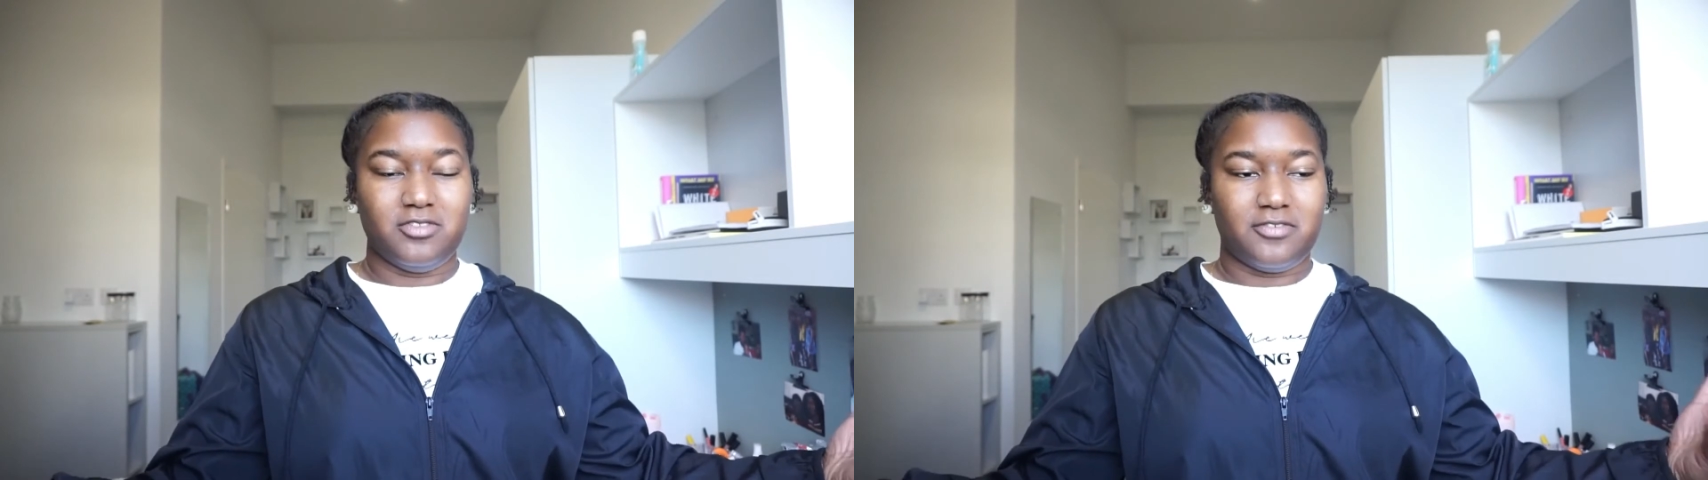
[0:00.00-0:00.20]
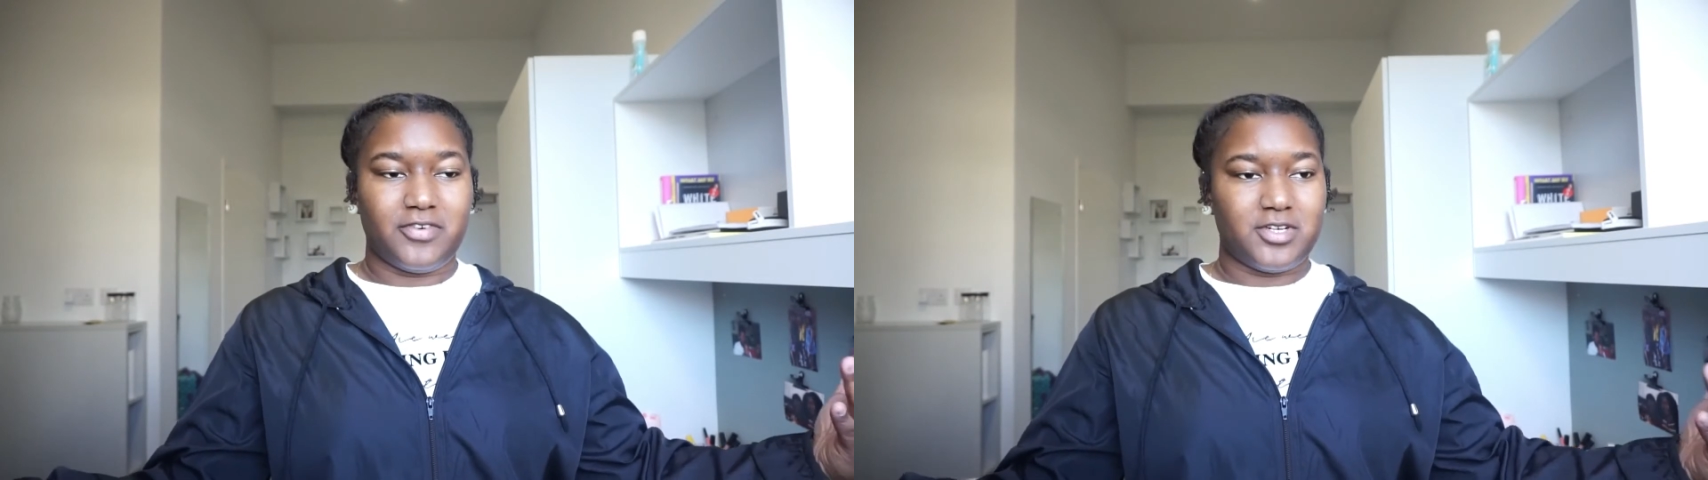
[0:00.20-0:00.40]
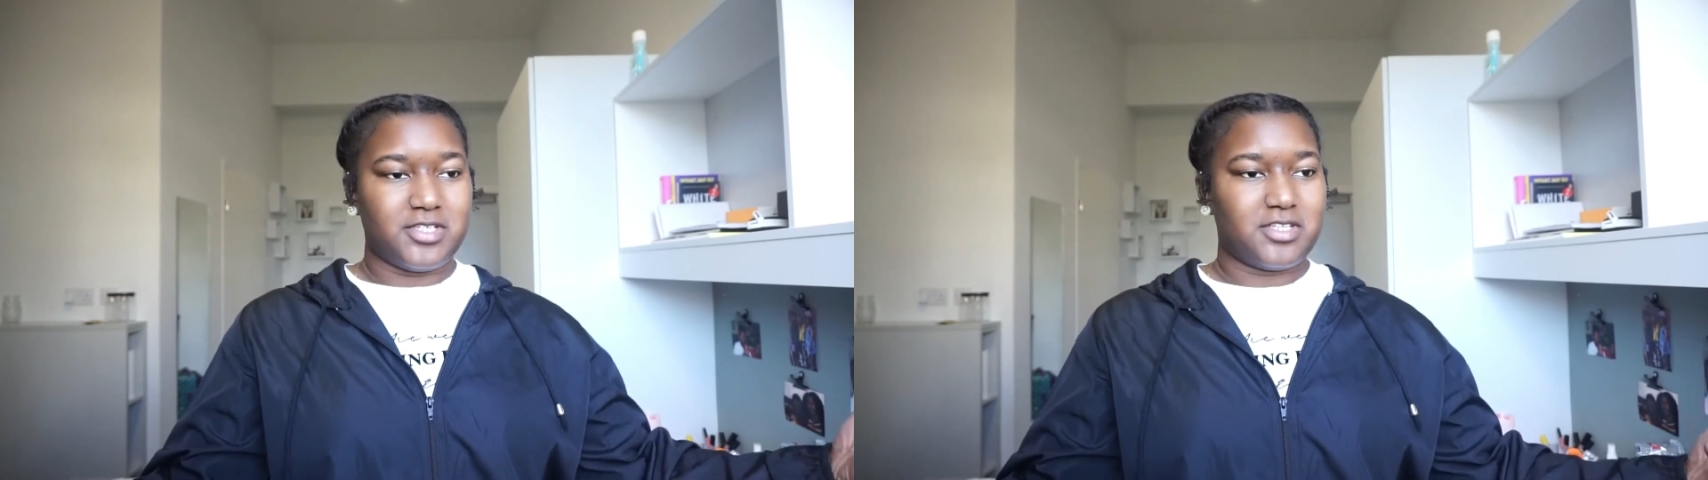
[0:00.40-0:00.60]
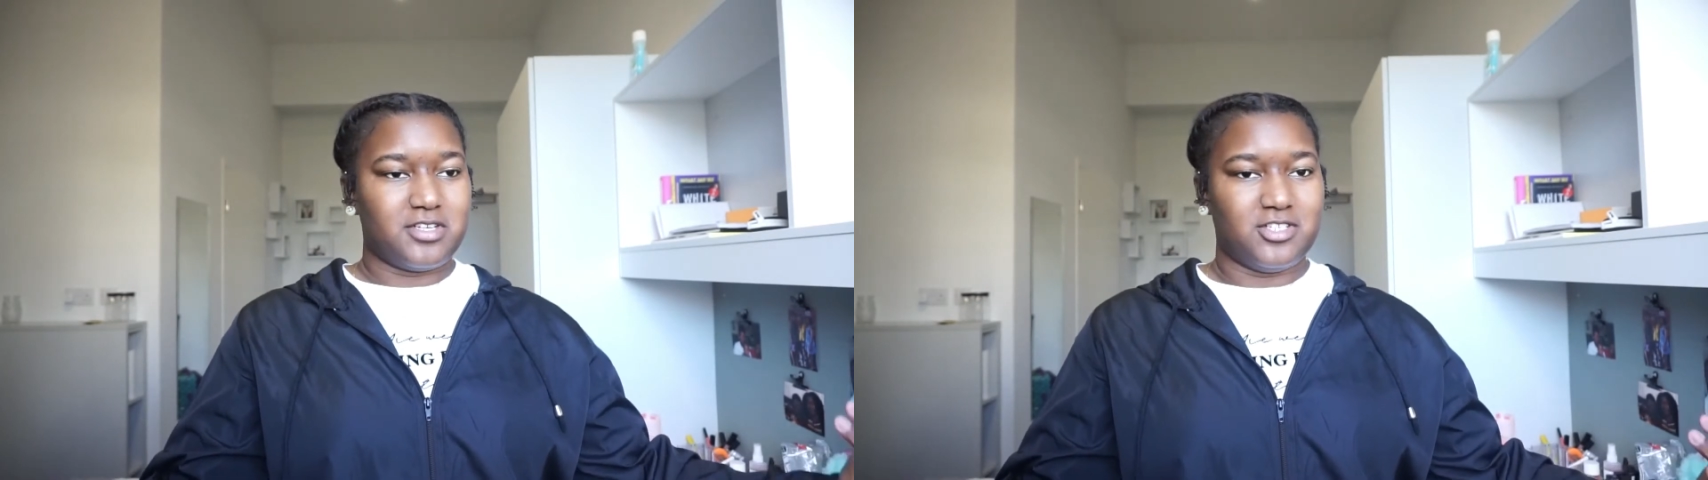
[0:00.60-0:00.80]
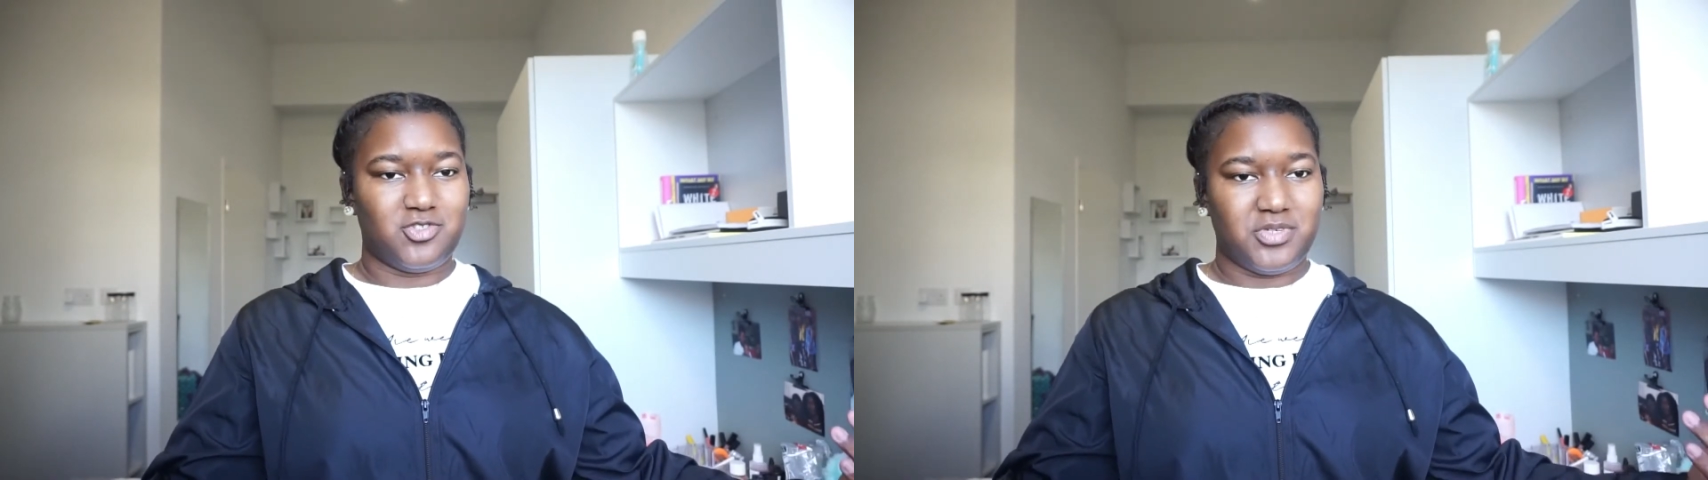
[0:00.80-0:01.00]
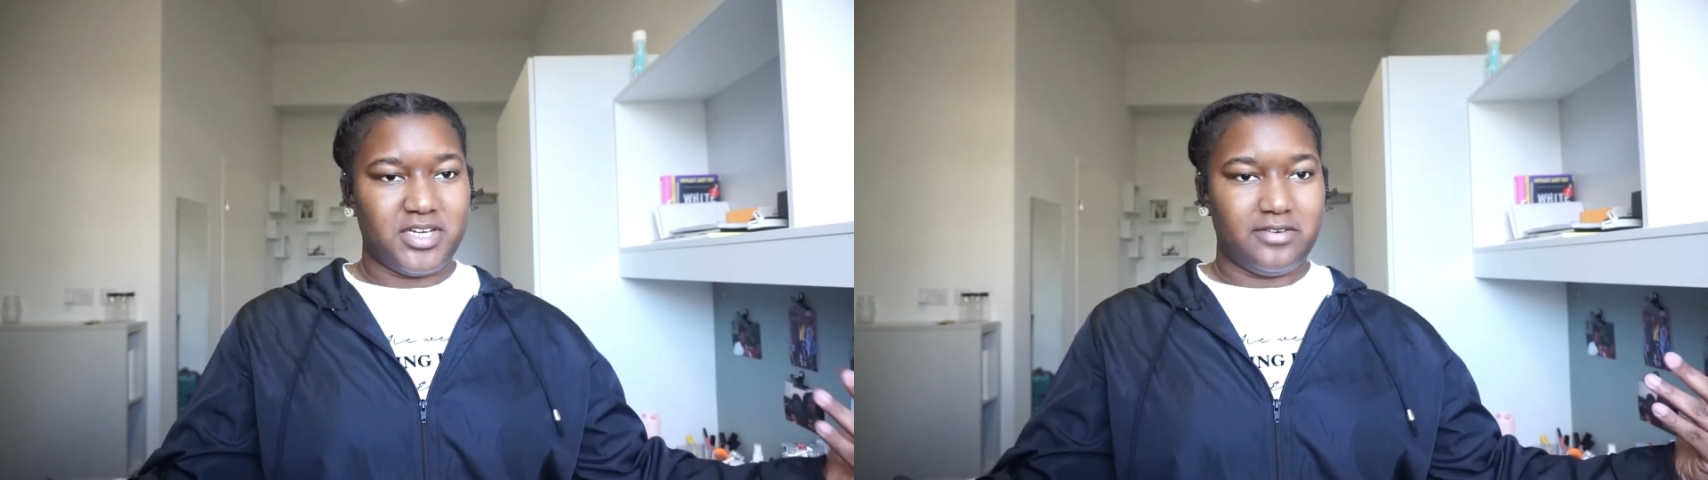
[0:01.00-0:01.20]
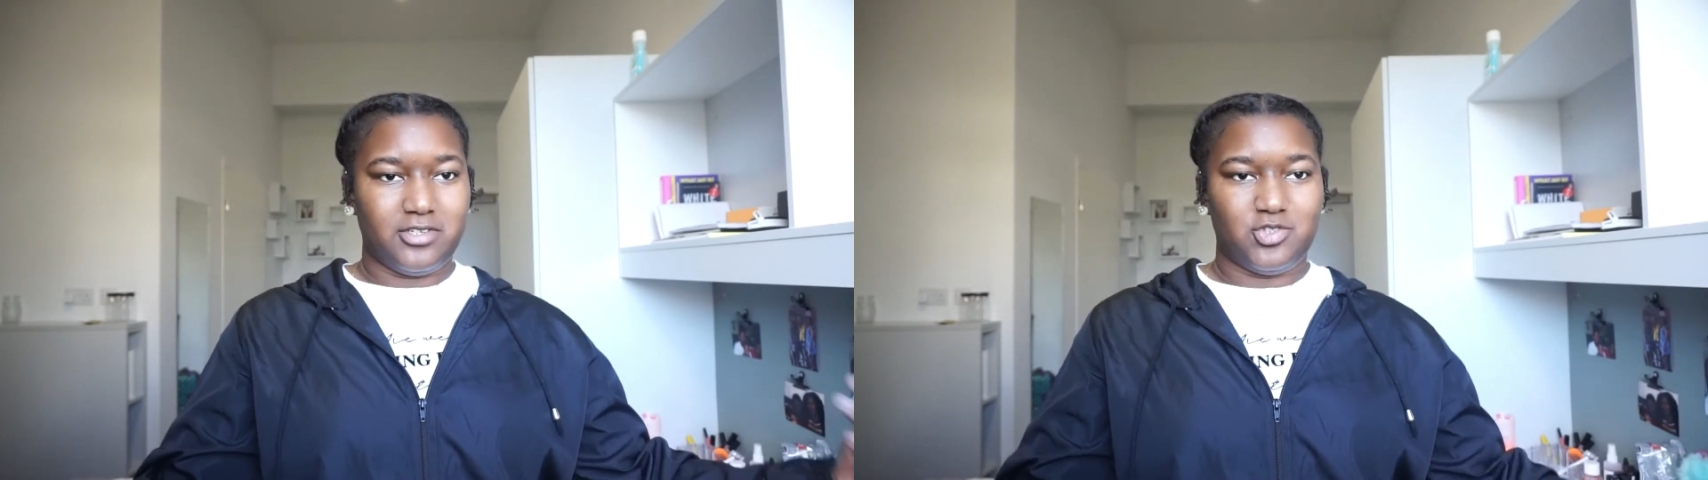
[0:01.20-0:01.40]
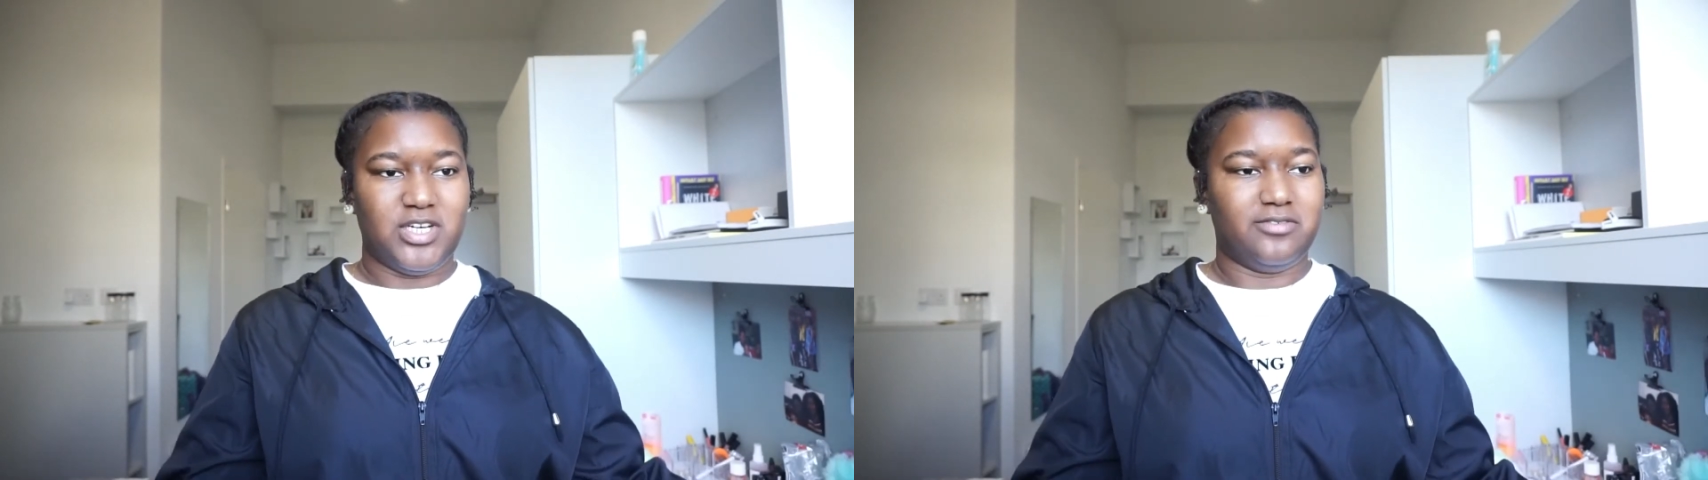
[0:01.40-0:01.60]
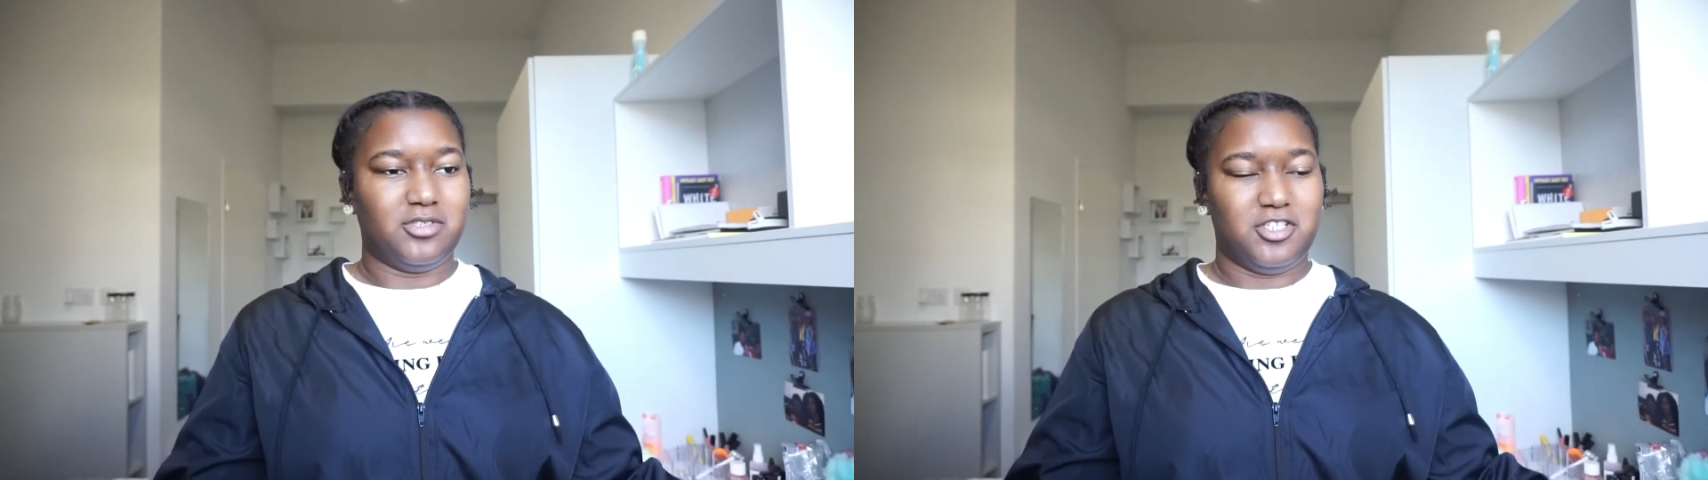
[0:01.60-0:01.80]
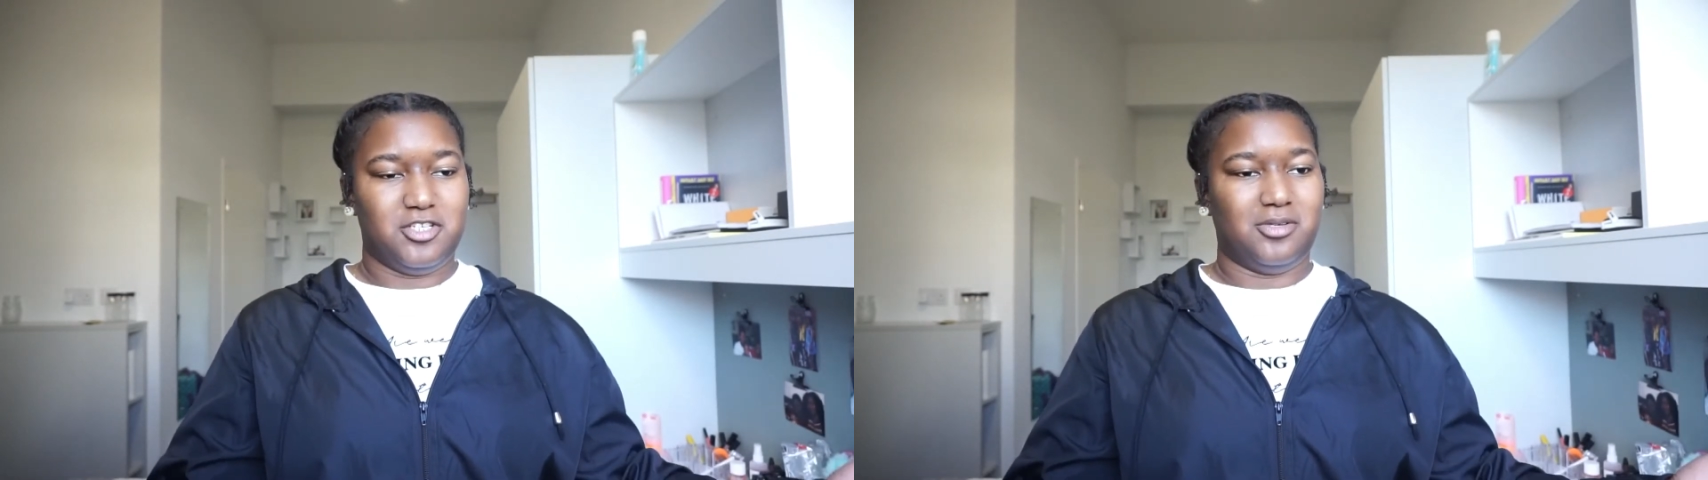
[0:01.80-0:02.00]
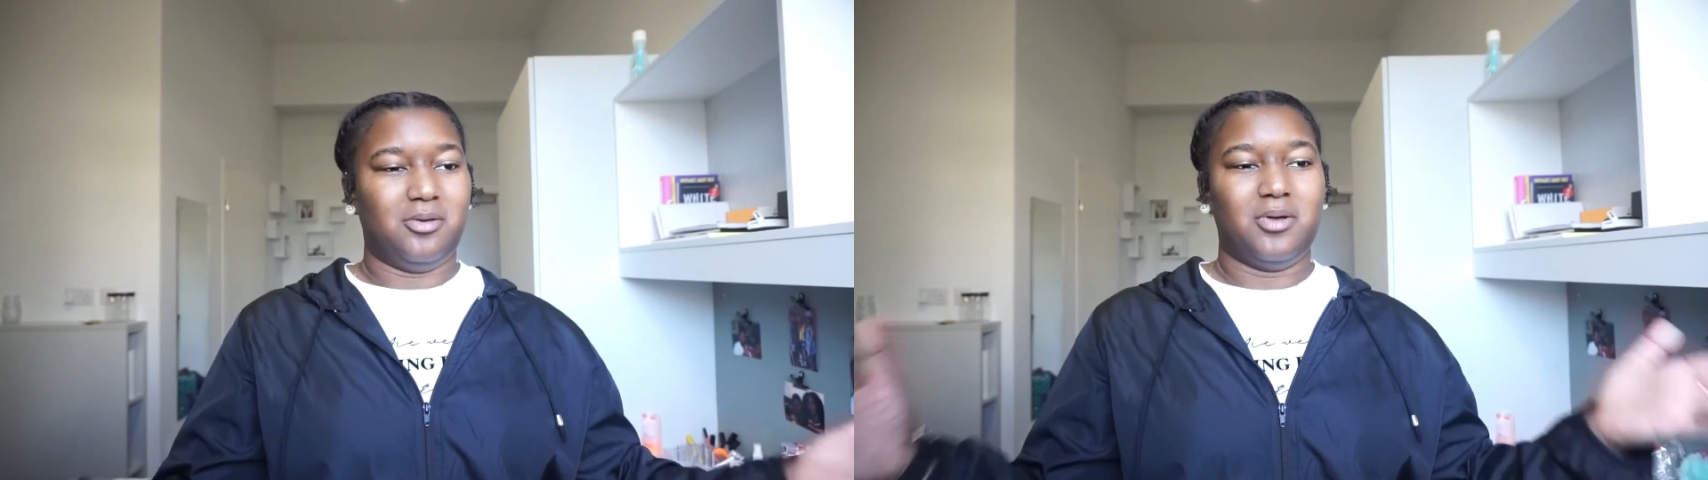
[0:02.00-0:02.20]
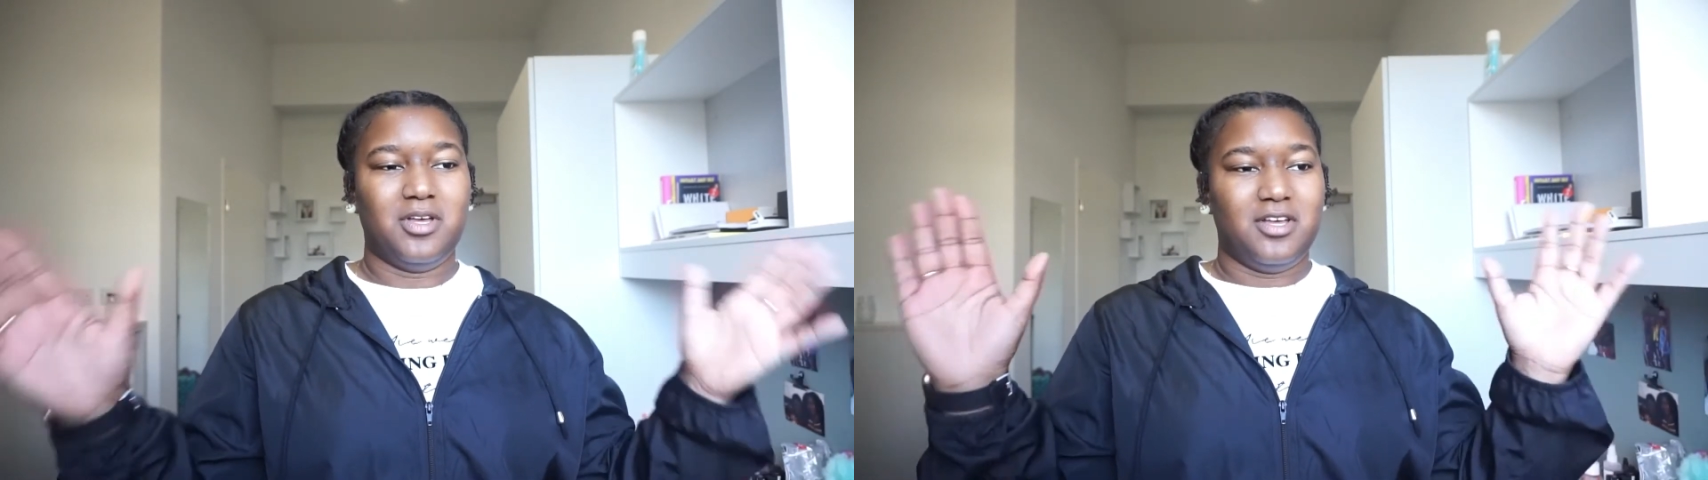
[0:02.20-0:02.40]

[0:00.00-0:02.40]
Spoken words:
the first country I ever traveled to.